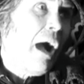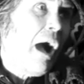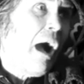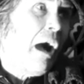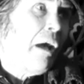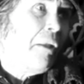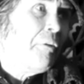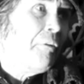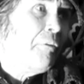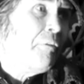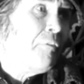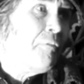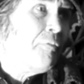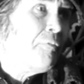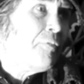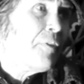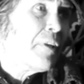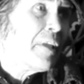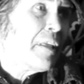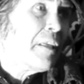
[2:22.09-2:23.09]

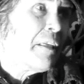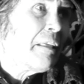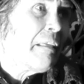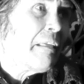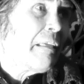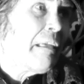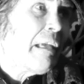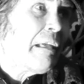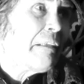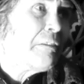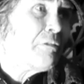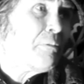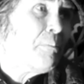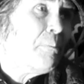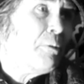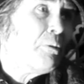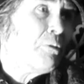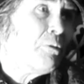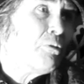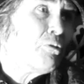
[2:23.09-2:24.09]

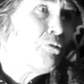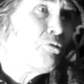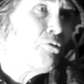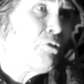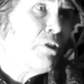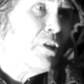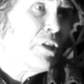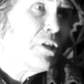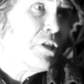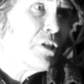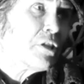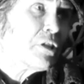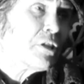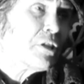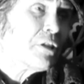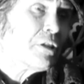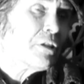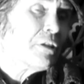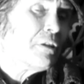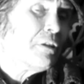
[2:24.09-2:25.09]
unforgettable
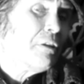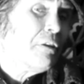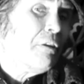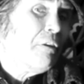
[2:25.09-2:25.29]
treats